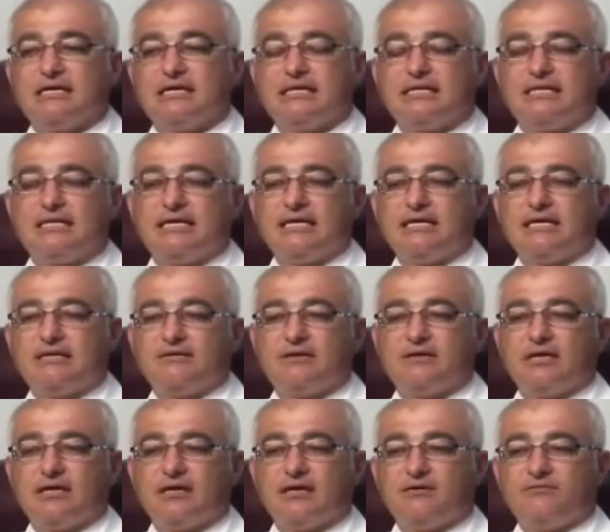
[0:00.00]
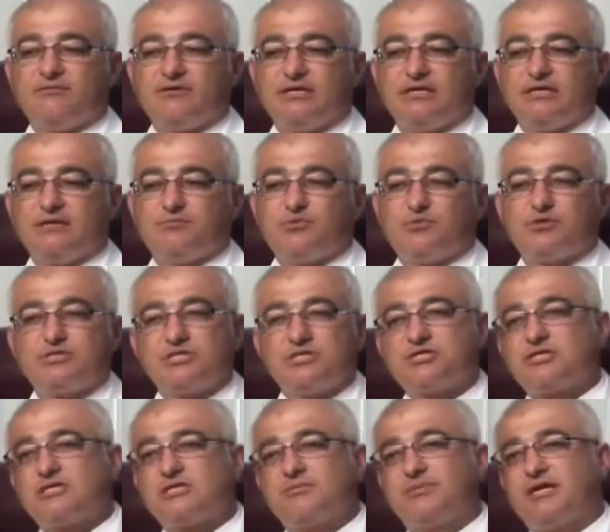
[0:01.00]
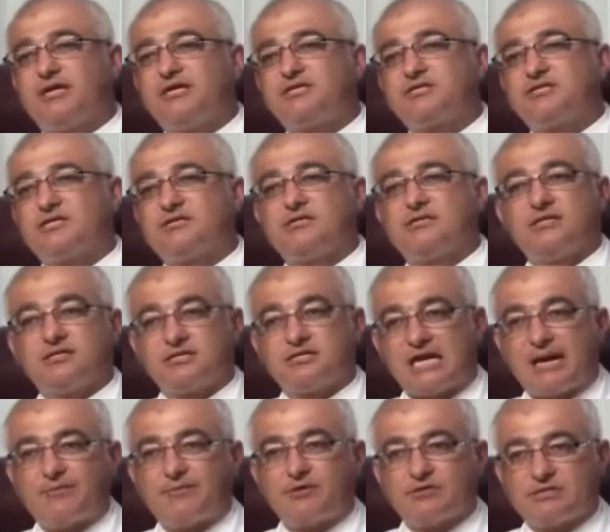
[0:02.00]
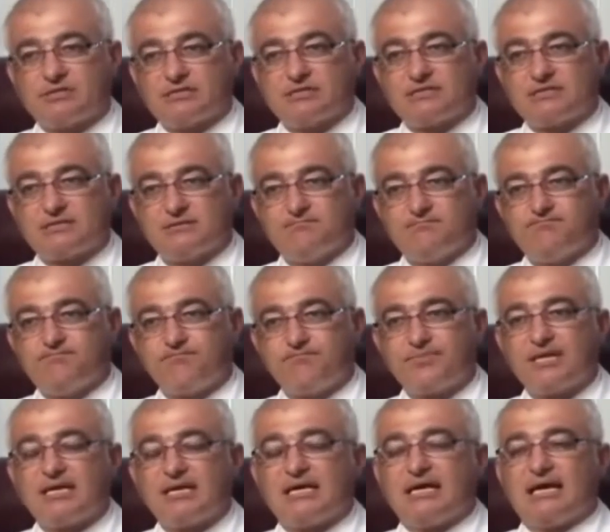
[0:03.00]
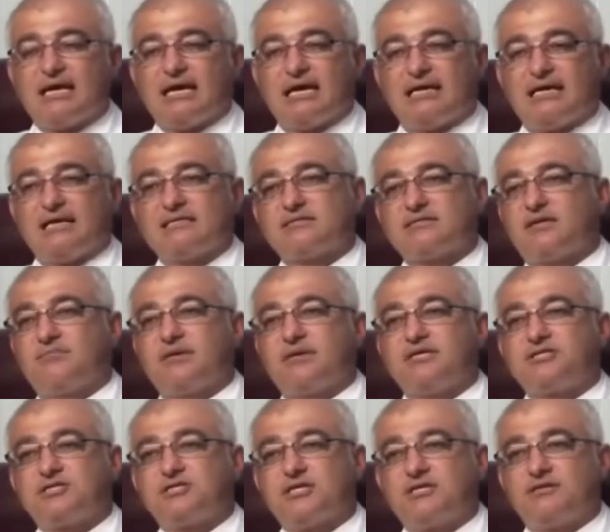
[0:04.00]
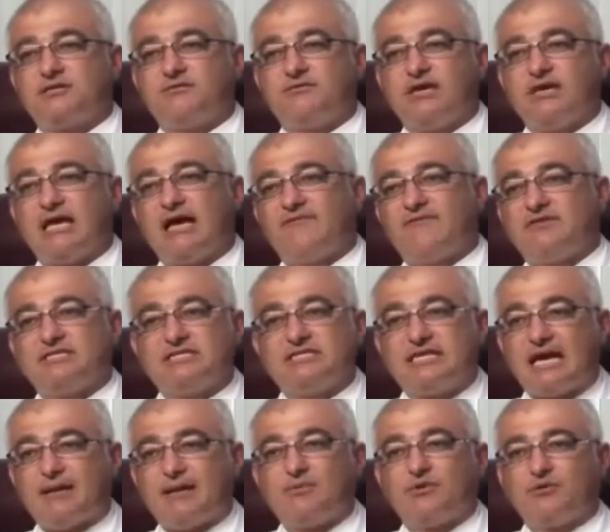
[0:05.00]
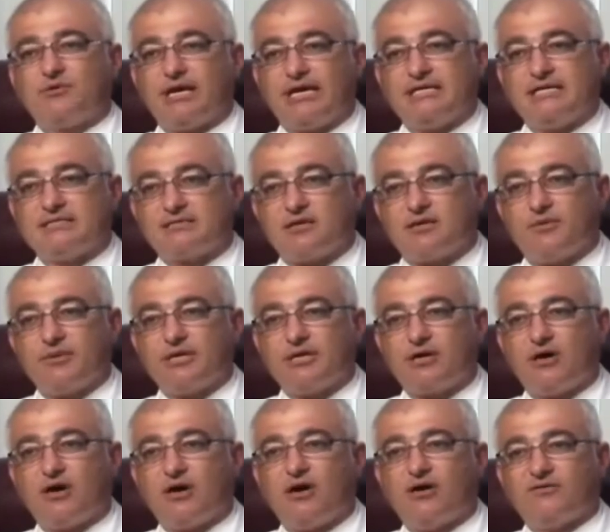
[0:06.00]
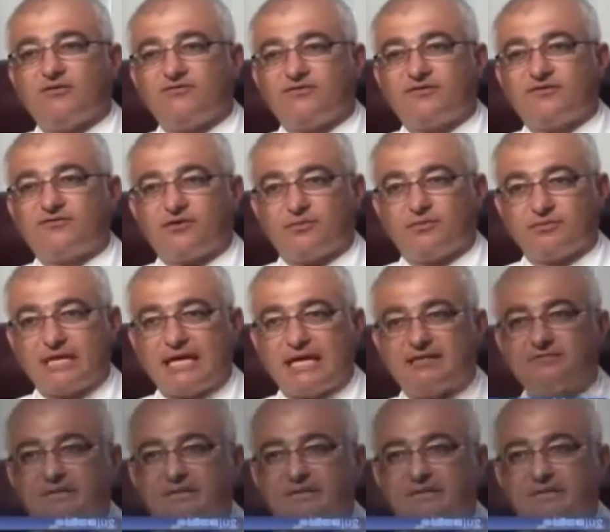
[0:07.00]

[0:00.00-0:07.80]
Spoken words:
then we position the patient in a camera system. And as I mentioned, we have these gamma rays coming off from that